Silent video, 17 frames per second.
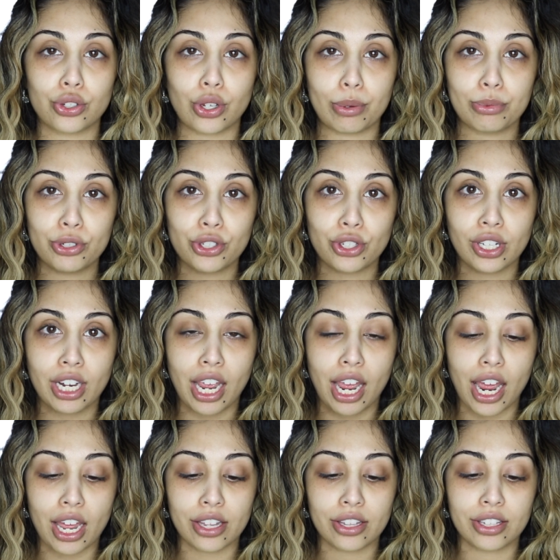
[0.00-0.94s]
So I'm just gonna
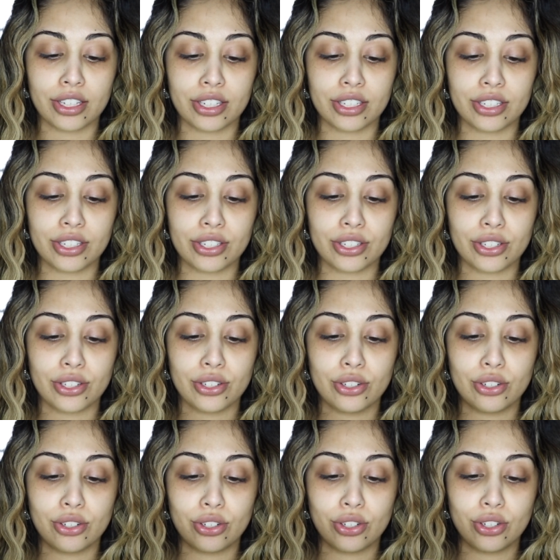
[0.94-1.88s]
add this,
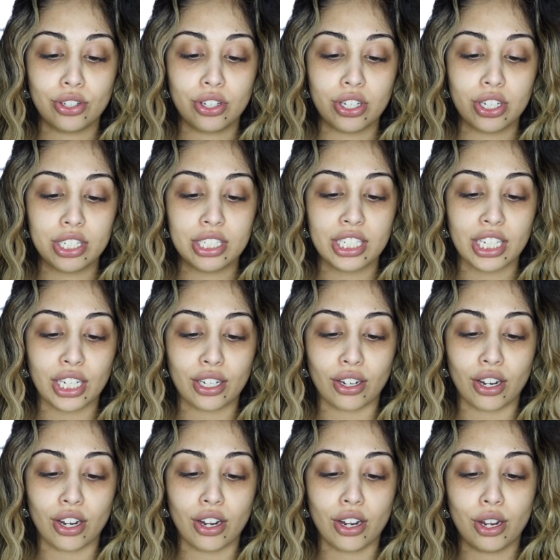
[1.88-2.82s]
take
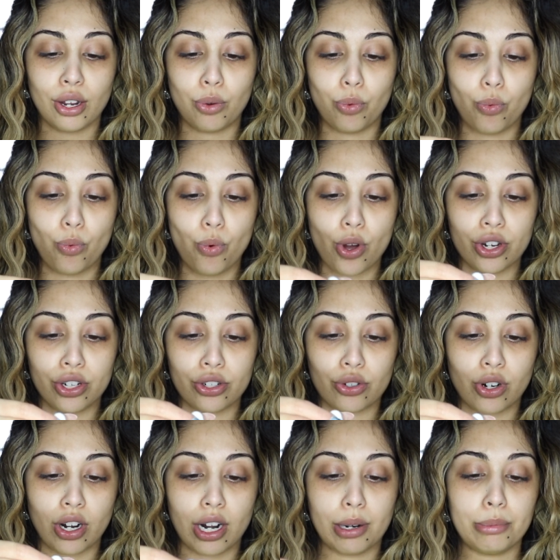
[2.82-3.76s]
one
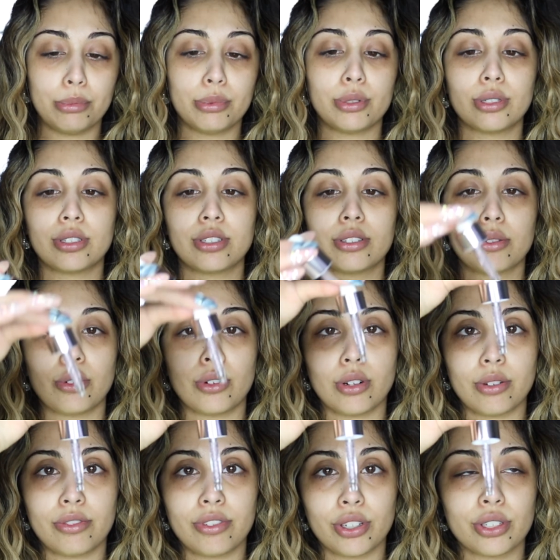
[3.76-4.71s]
drop,
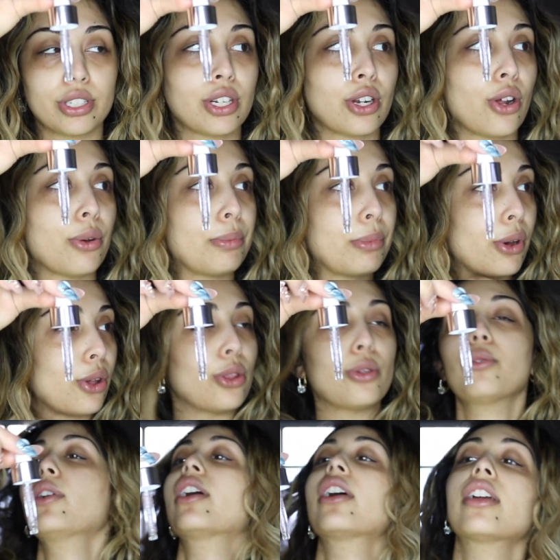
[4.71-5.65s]
filled it up all the
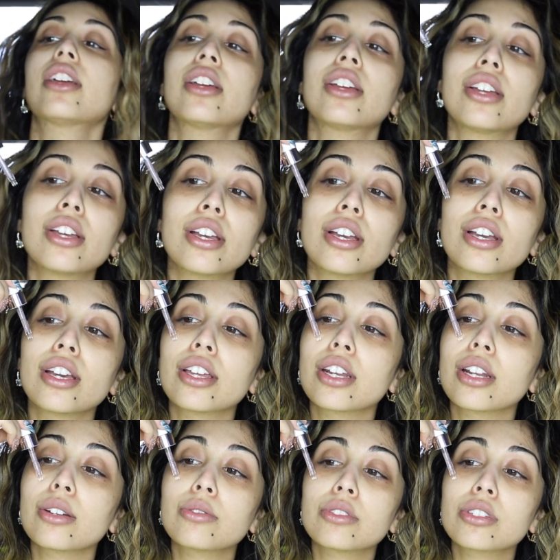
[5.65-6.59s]
way, and
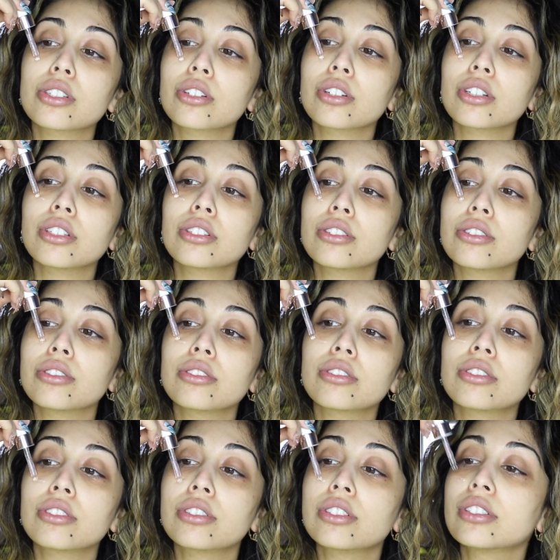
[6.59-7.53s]
I'm just going to
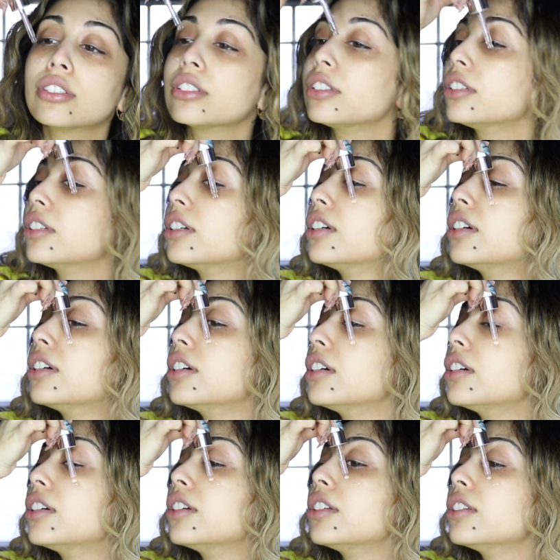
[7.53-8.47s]

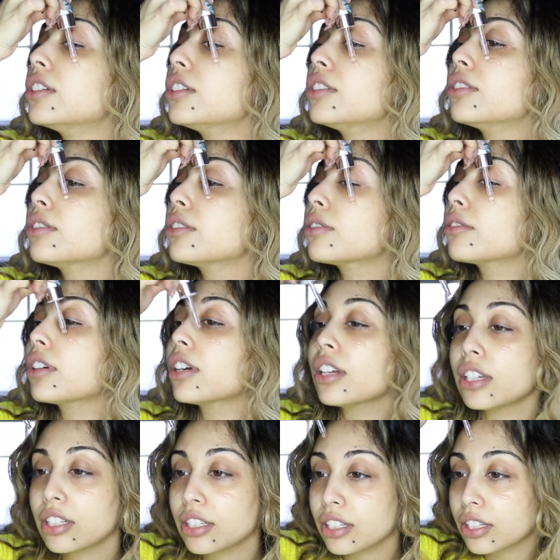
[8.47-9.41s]
do it
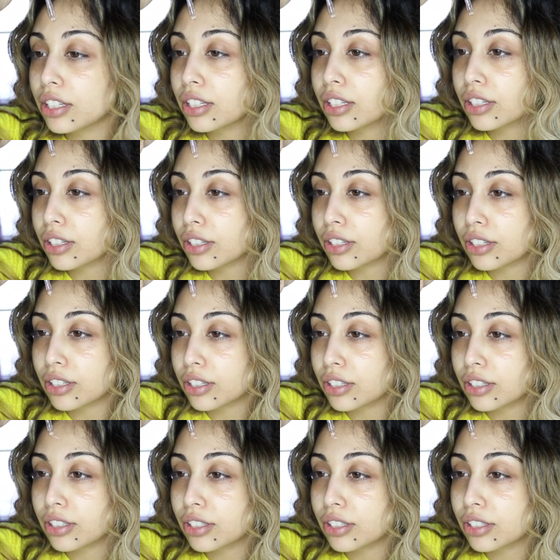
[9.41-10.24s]
right here.